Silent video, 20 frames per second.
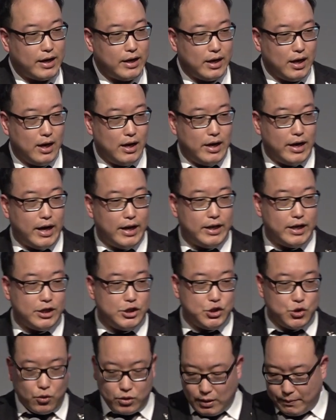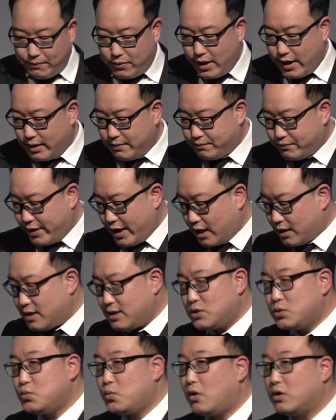Okay? And then show the plan.
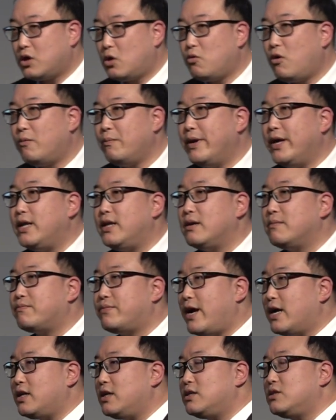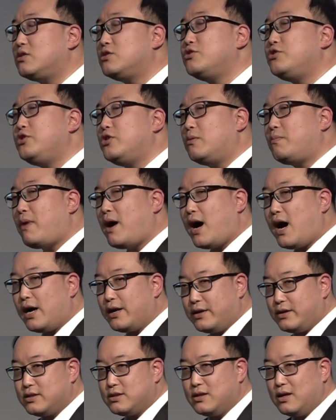Practice one-on-one meeting. Practice to your
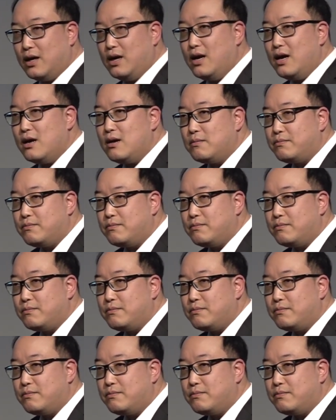partners.